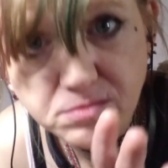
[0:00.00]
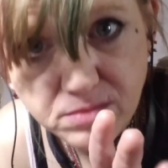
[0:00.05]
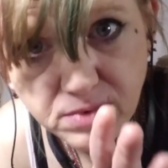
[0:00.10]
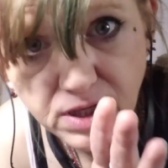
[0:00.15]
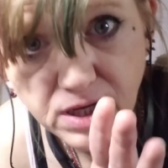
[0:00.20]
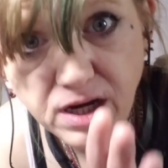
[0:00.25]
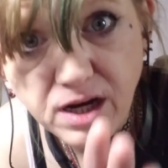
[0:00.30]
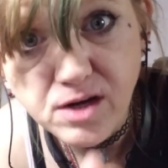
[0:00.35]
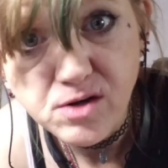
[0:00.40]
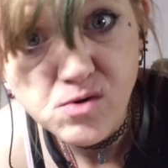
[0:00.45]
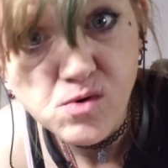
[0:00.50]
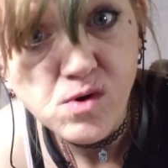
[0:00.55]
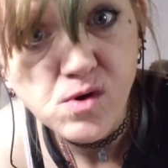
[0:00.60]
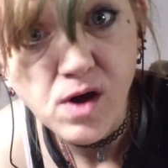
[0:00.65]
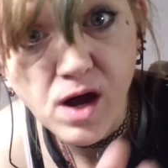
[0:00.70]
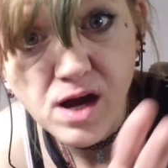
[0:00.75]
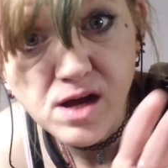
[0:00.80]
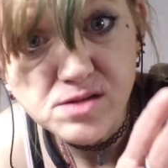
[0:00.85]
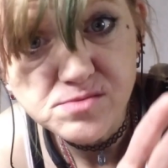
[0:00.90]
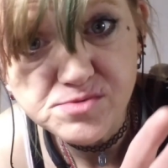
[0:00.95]
And I know,
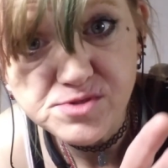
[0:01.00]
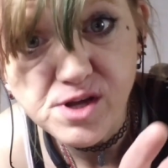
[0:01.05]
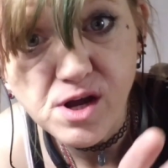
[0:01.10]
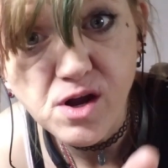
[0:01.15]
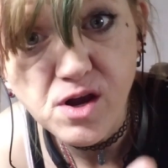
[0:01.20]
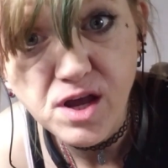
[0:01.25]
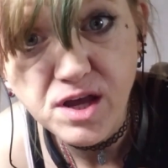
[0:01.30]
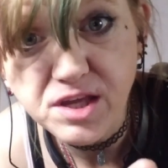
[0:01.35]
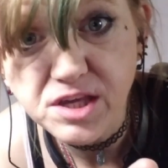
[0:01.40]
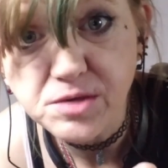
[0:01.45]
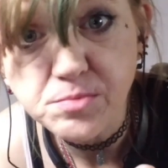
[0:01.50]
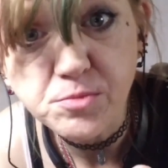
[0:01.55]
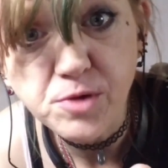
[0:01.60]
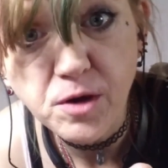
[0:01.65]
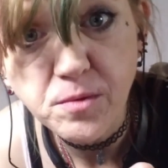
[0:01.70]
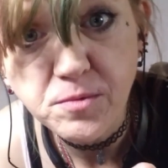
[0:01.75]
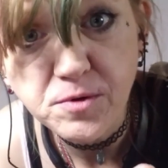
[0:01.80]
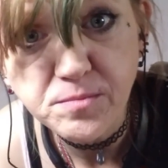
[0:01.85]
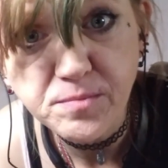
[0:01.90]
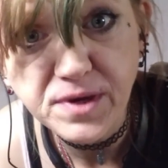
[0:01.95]
I'm sorry I keep
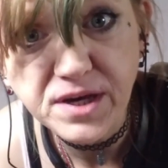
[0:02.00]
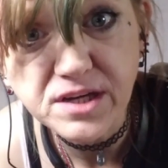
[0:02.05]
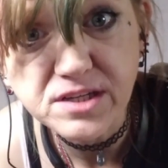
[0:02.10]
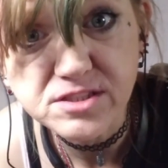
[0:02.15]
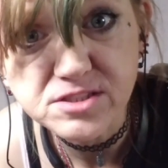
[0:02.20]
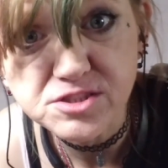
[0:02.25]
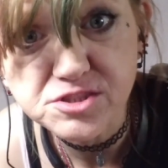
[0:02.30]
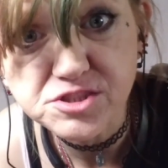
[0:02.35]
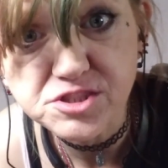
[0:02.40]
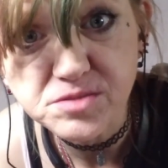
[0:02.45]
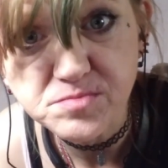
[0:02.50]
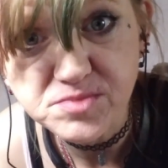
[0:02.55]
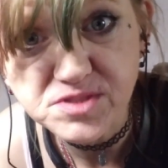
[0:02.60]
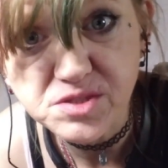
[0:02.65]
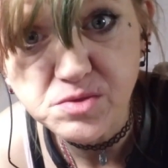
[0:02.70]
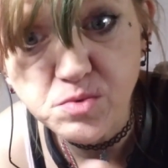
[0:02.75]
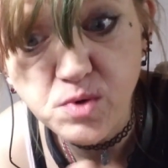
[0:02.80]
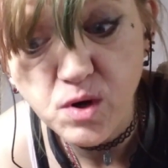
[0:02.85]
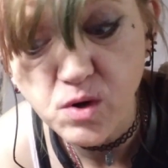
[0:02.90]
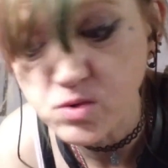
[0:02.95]
coming back to Gypsy
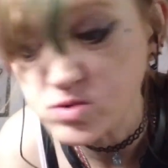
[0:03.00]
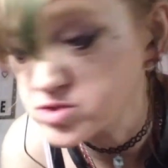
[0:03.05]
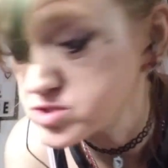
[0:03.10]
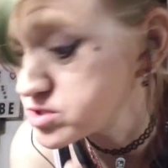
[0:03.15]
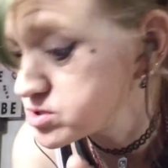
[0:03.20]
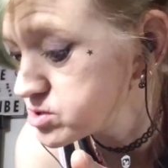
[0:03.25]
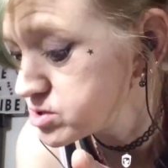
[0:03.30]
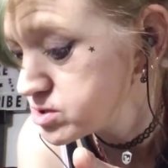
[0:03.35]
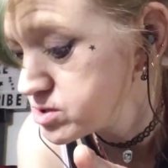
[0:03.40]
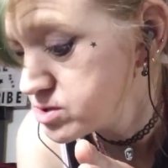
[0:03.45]
Rose.